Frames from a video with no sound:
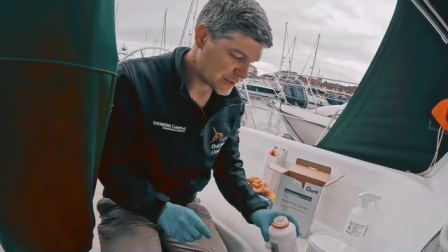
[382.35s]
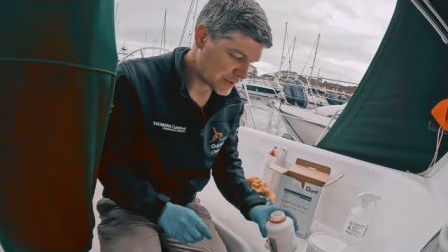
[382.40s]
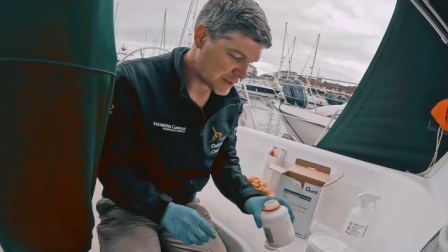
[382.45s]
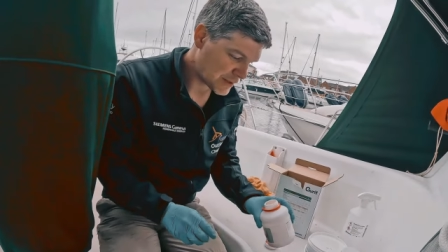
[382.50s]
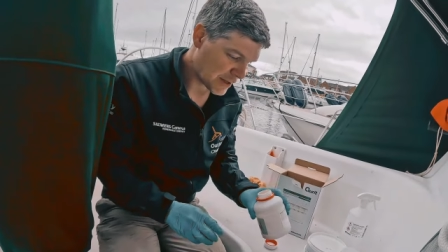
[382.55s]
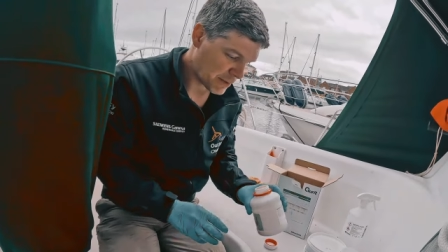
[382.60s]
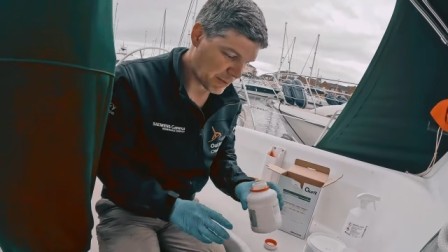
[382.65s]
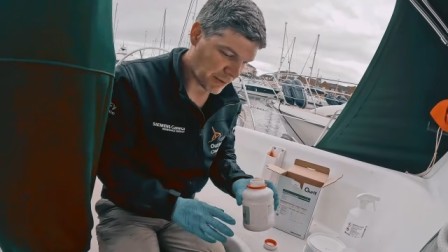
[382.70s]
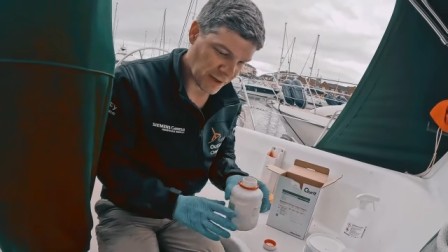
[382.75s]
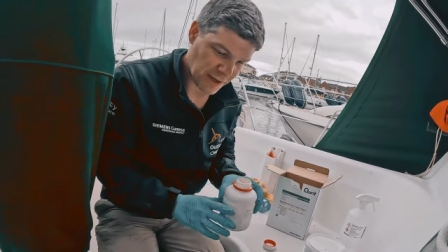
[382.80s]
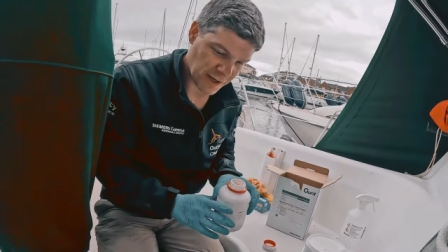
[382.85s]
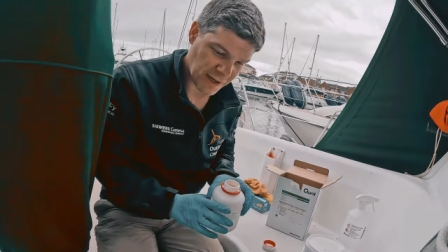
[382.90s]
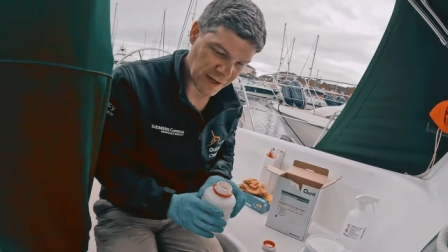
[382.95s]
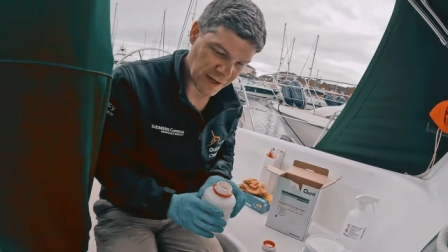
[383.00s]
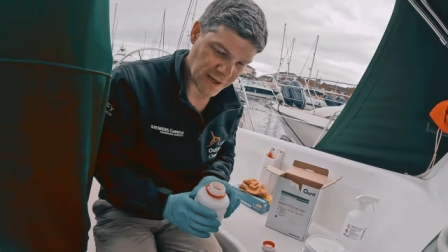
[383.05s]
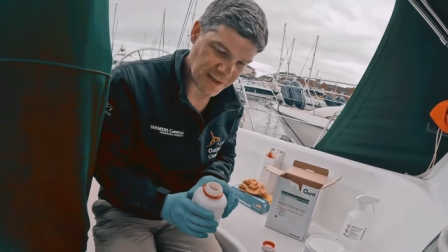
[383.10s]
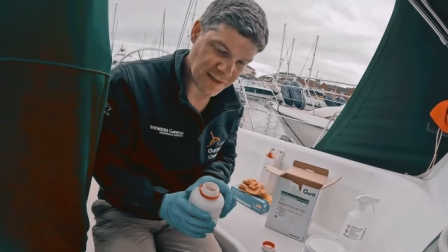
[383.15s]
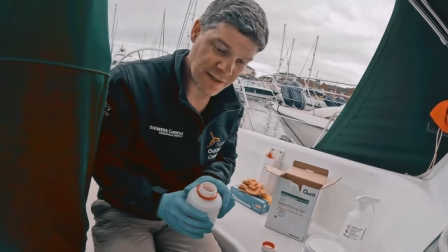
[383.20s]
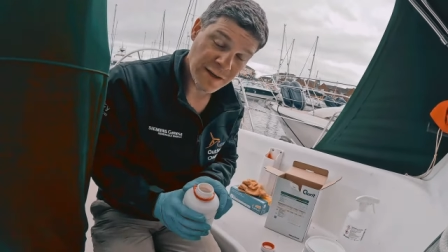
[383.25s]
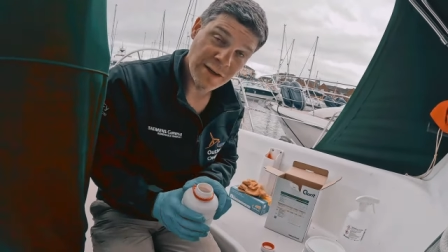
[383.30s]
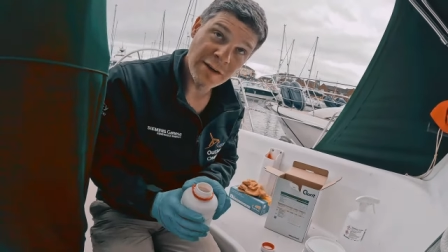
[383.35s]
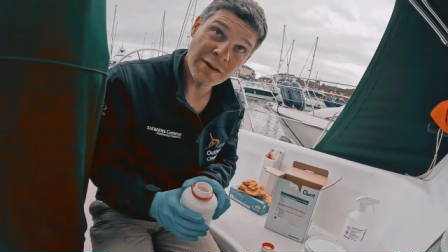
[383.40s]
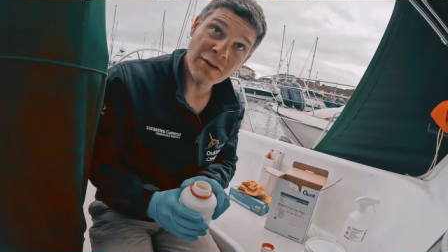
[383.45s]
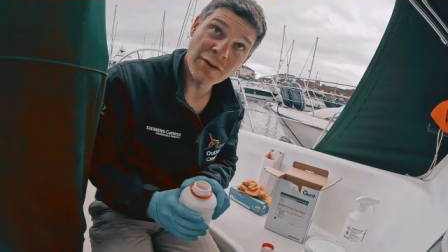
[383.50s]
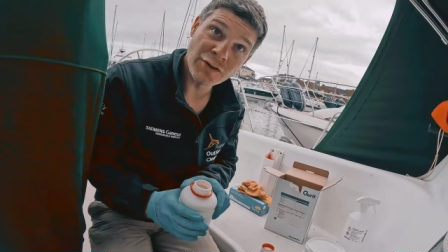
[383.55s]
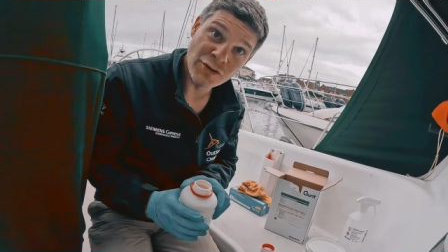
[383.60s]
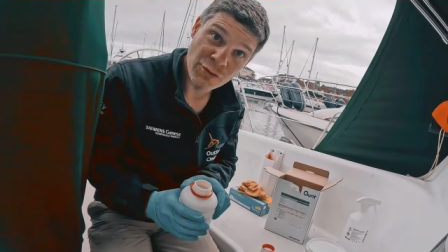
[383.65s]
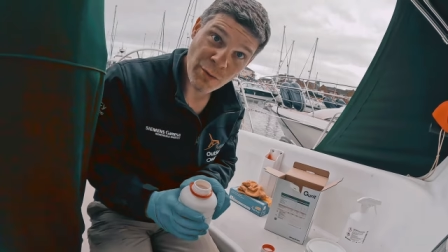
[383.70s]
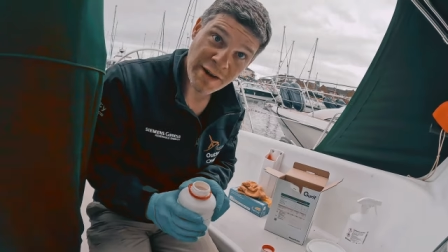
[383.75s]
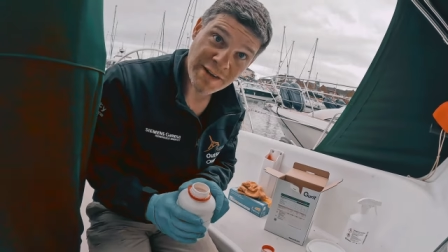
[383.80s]
Now we're gonna need
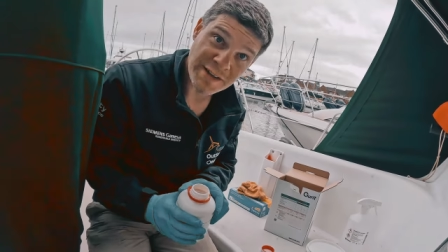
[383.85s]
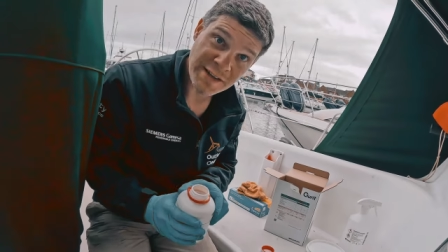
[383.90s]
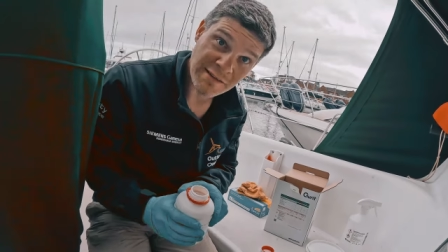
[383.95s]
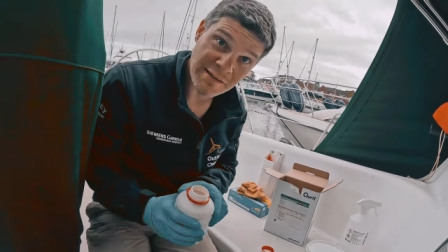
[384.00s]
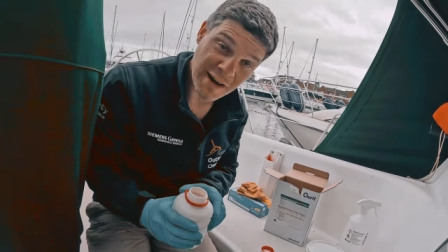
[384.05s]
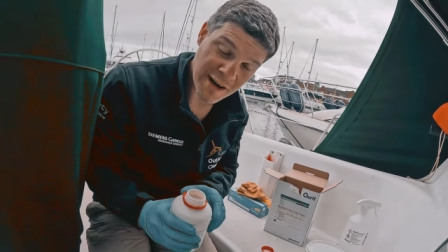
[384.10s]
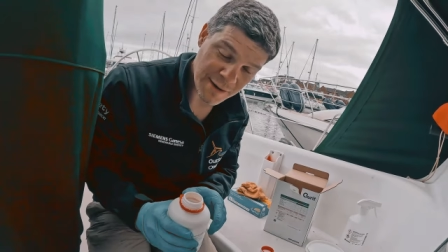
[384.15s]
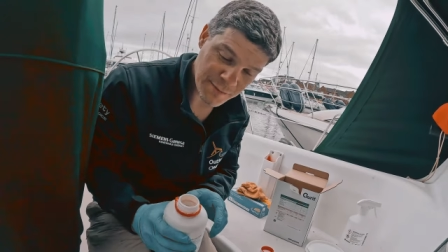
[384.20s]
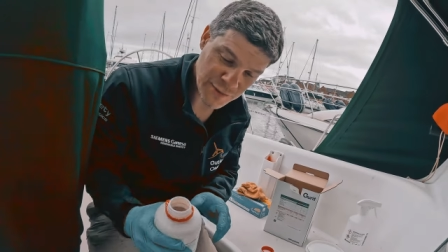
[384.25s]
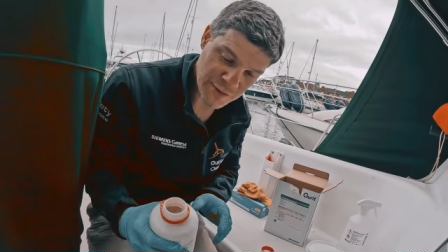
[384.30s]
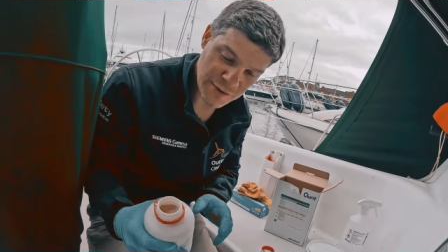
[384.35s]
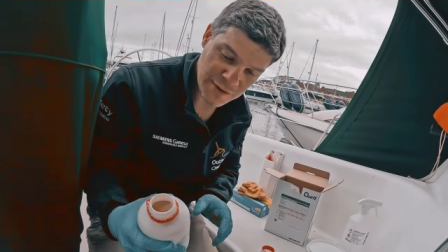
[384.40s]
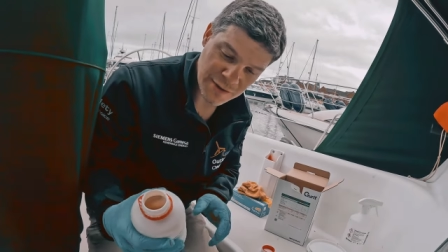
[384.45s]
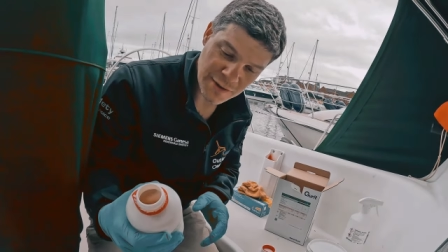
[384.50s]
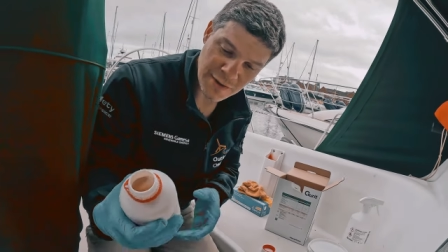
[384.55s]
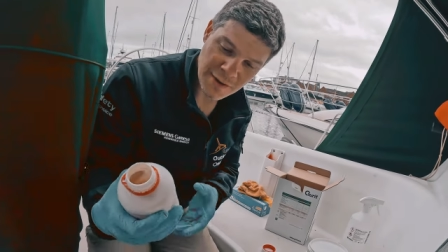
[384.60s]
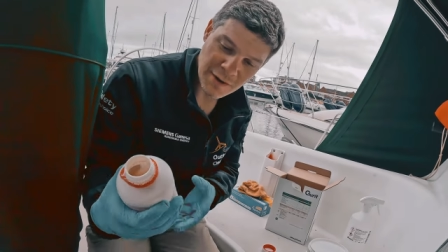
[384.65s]
20 grams